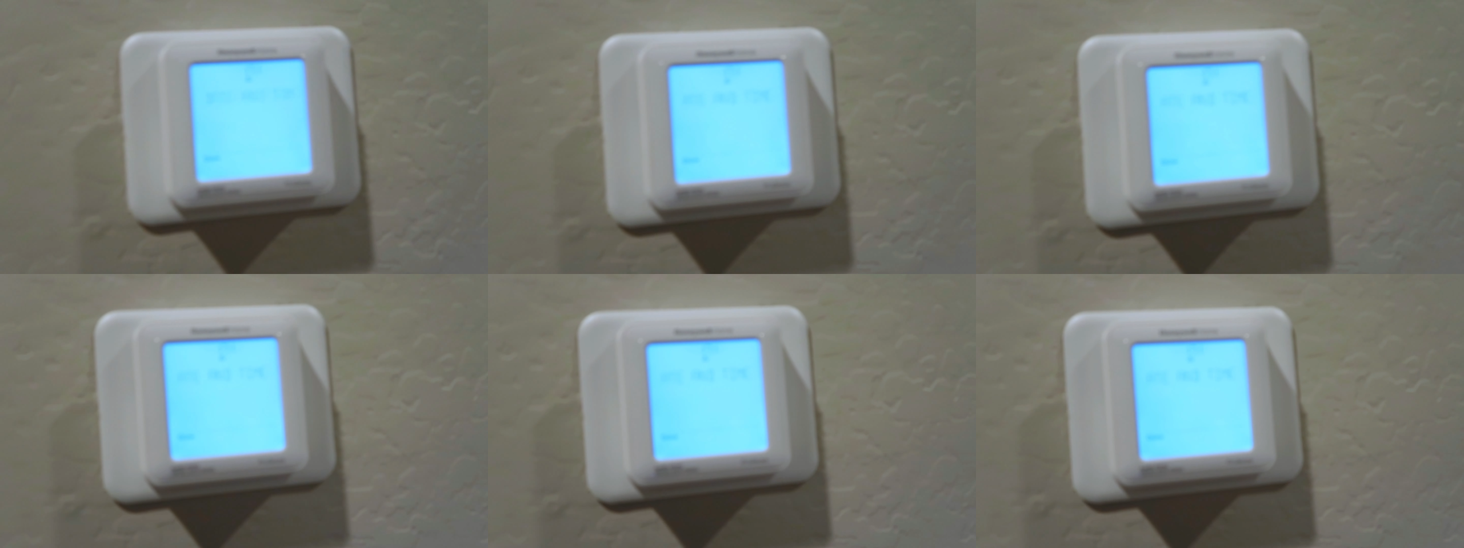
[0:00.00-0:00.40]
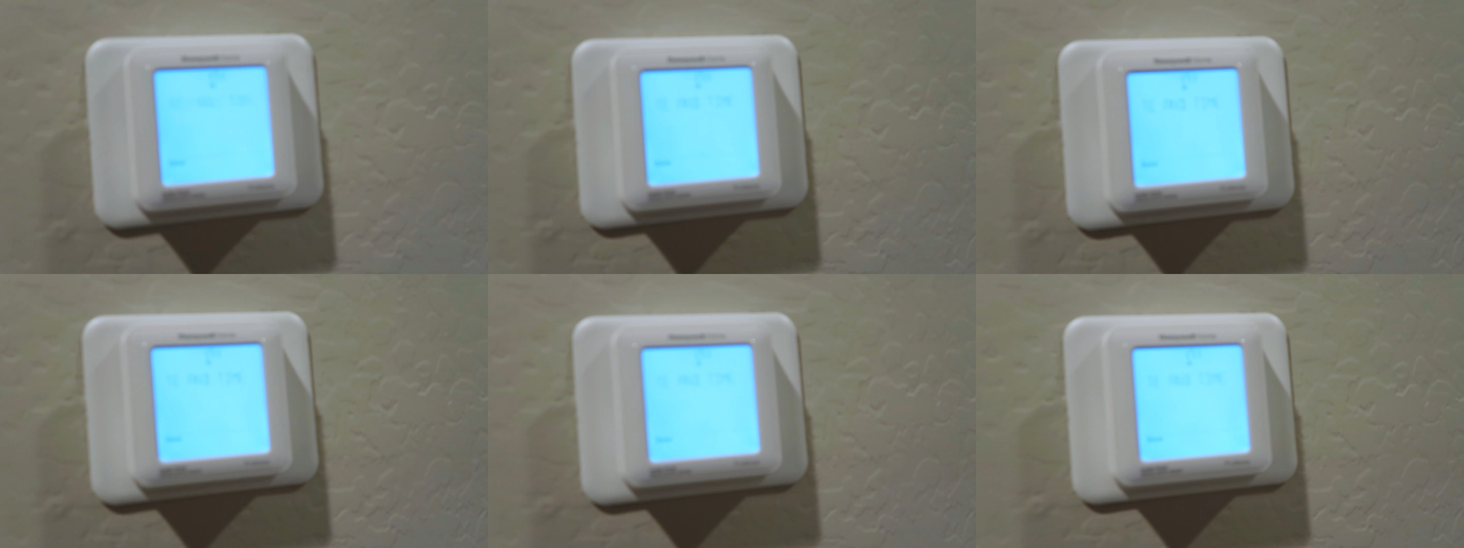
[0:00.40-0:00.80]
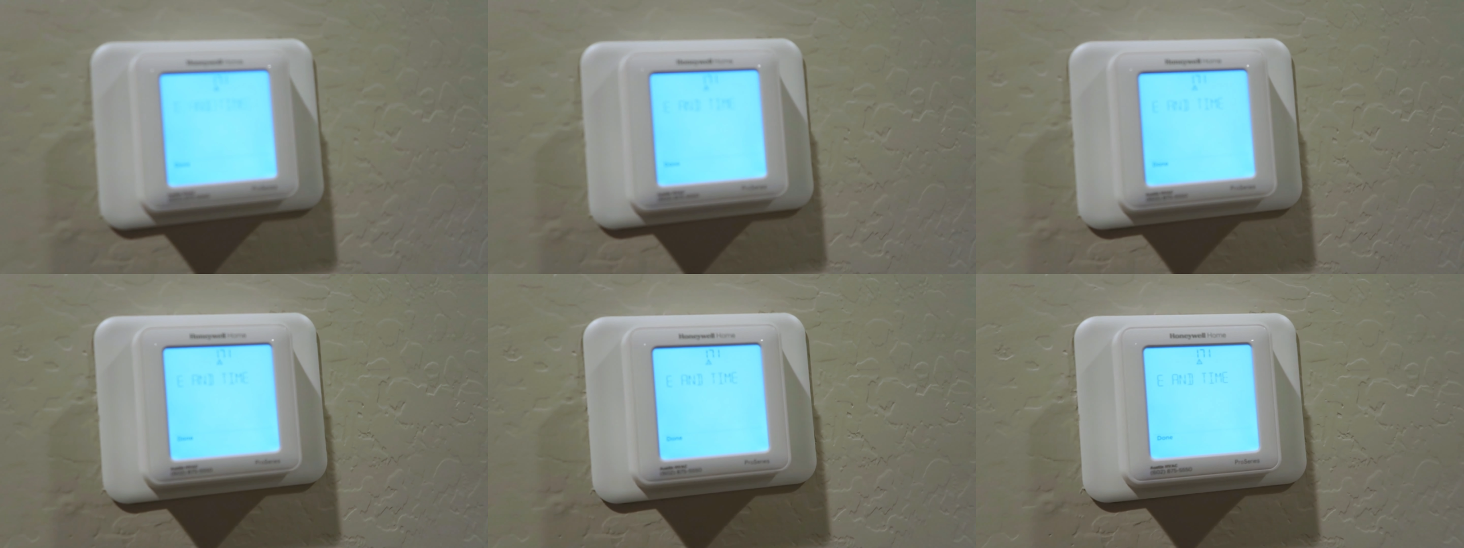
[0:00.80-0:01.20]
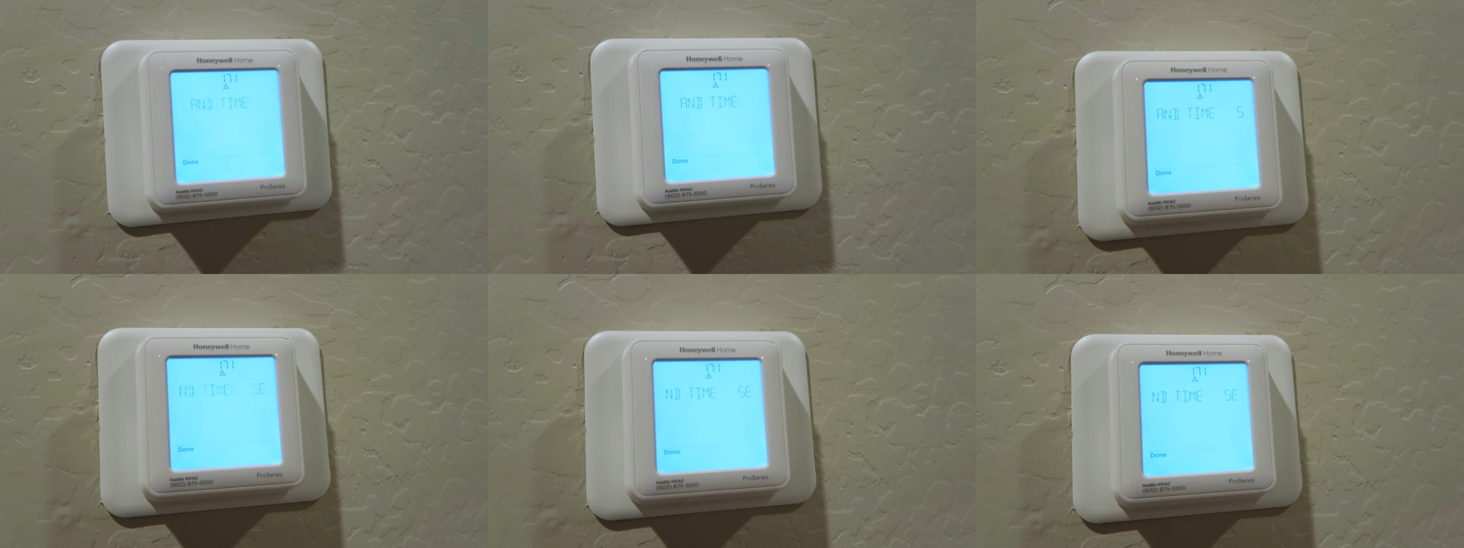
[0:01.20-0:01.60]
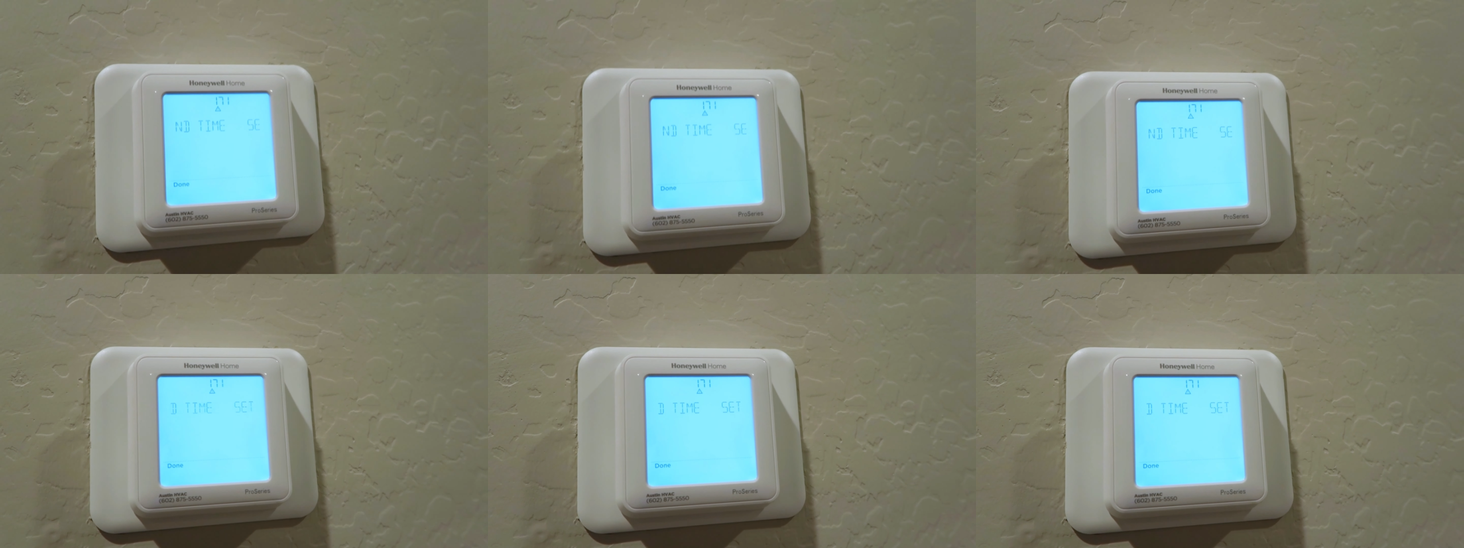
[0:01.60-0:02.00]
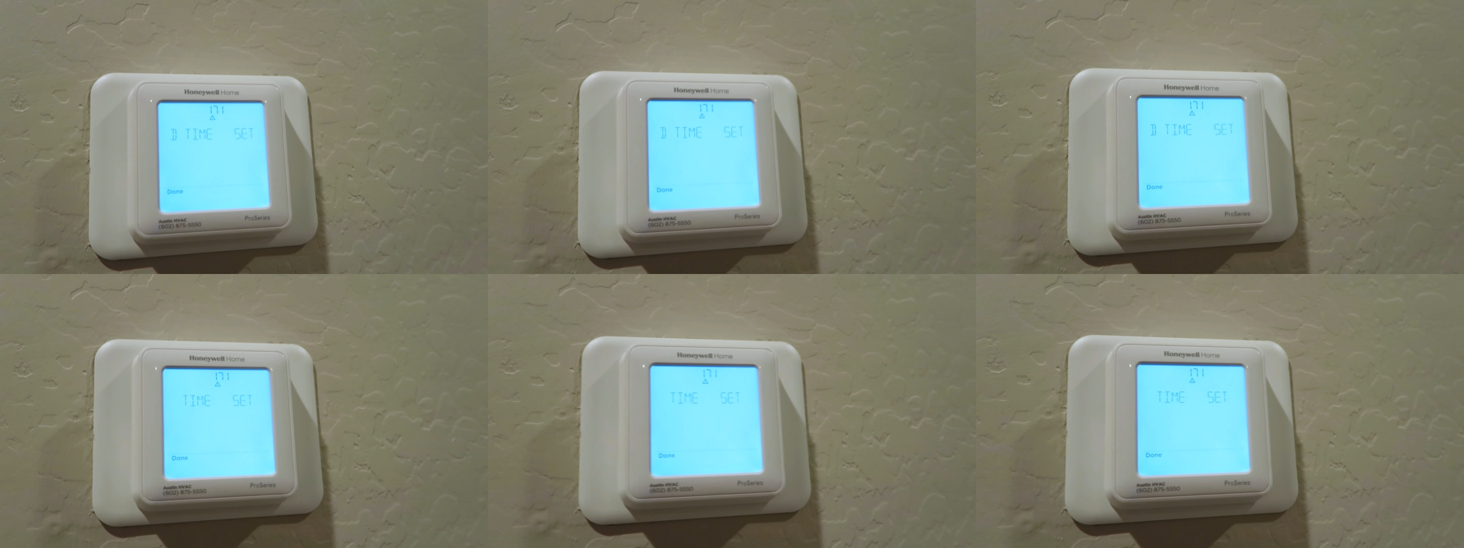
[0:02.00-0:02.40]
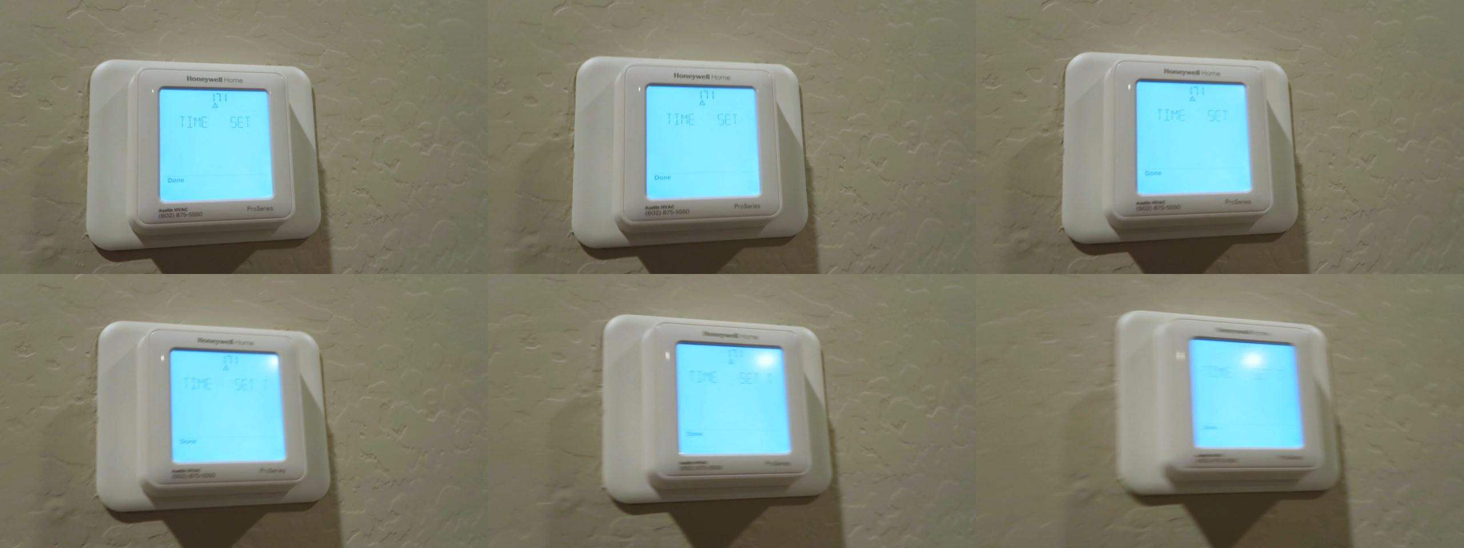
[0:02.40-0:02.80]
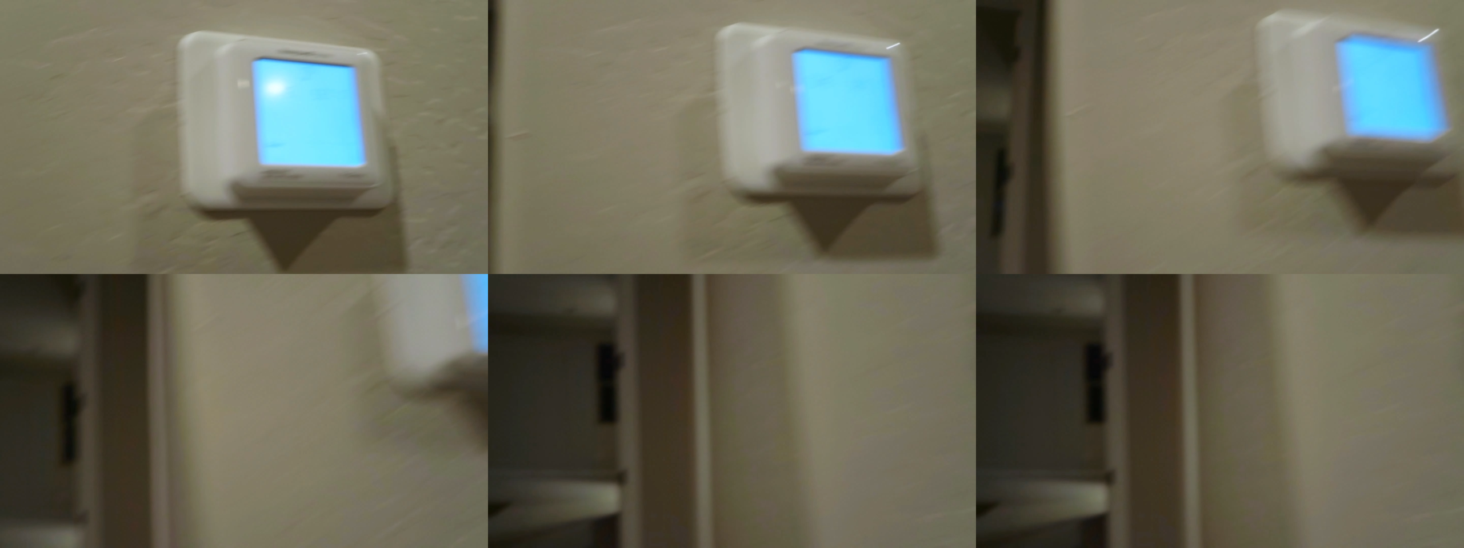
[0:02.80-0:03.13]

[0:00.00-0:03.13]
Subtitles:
No face is visible, so there are no lips to read.